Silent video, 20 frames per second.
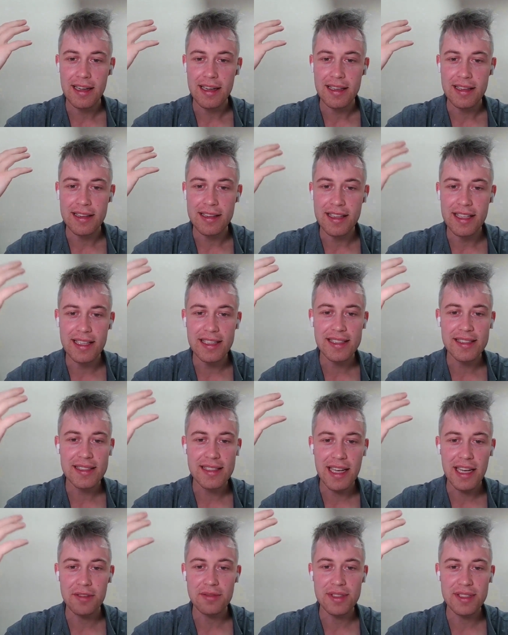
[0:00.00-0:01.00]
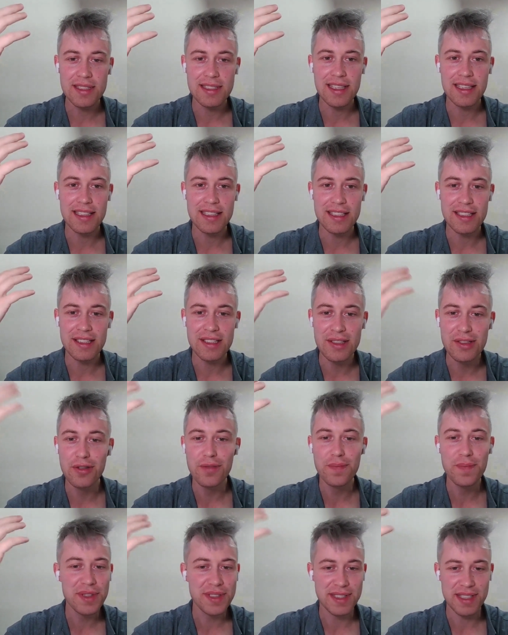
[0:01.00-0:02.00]
this sounds
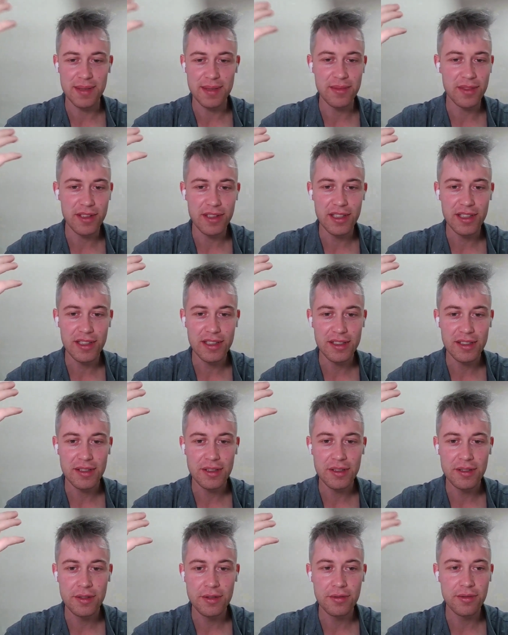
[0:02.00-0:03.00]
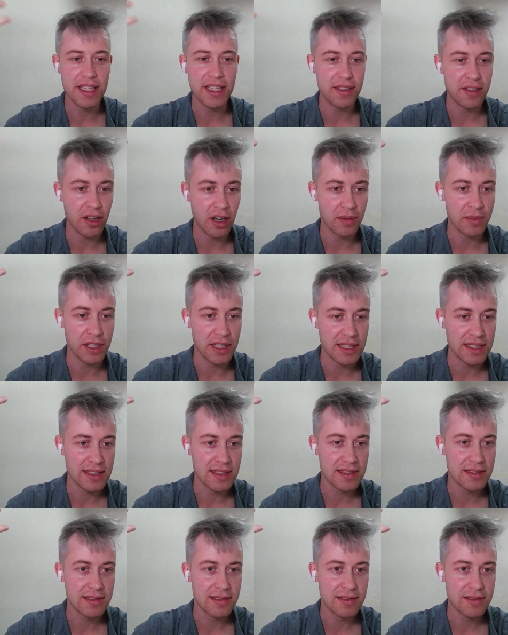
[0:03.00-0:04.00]
super similar to e-commerce,
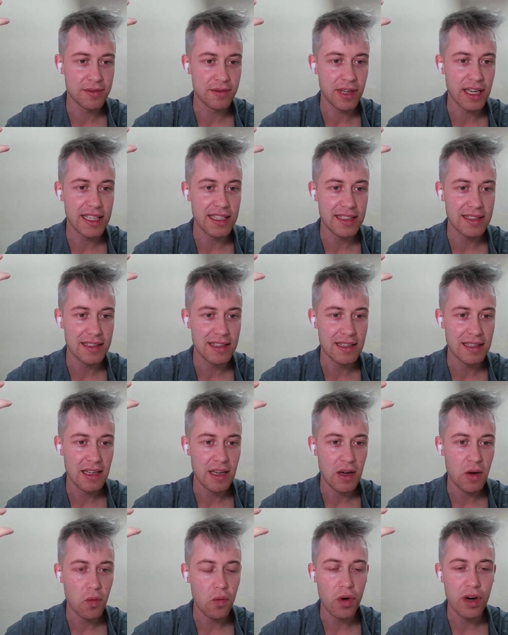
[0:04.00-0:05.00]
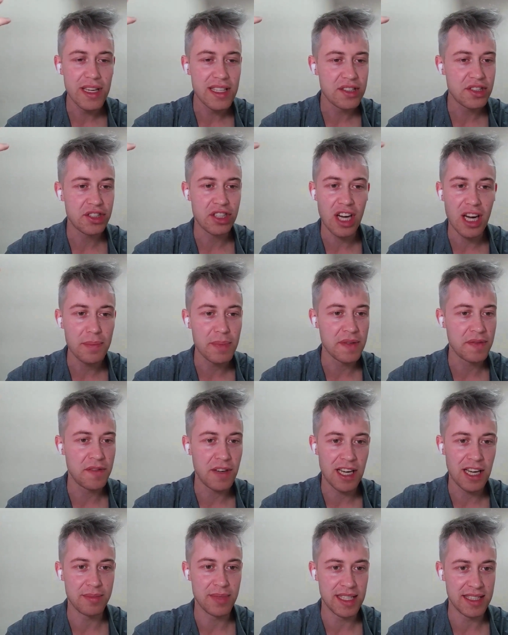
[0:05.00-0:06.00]
right? What is
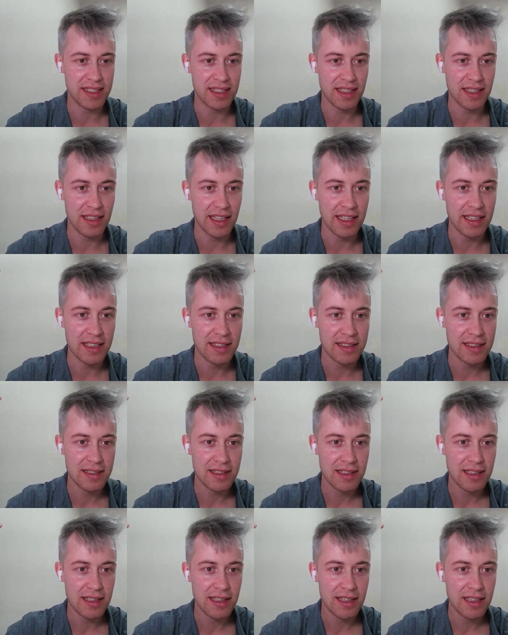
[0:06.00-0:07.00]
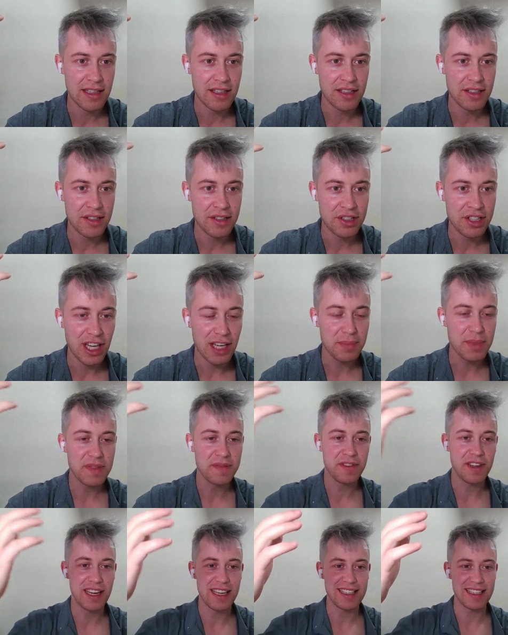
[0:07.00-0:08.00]
Shopify basically?
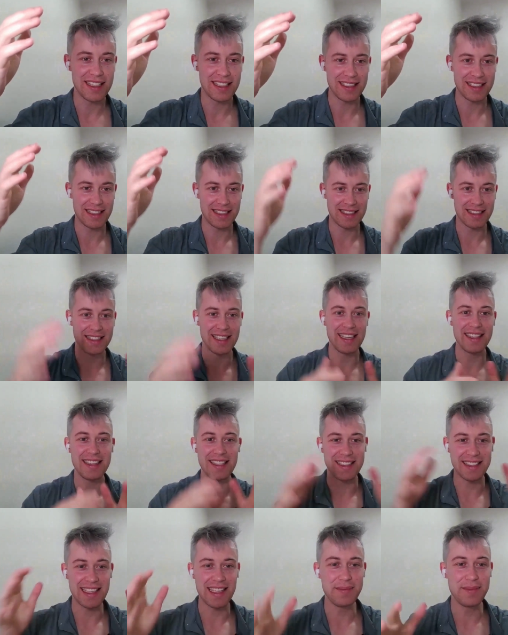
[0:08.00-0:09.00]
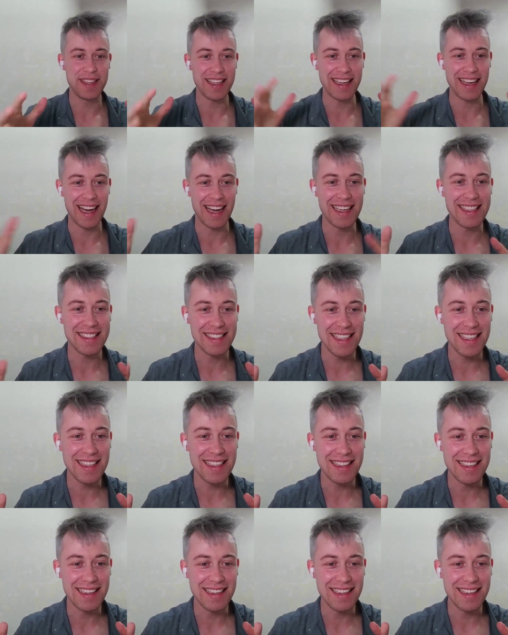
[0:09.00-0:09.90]
Shopify said the same thing I said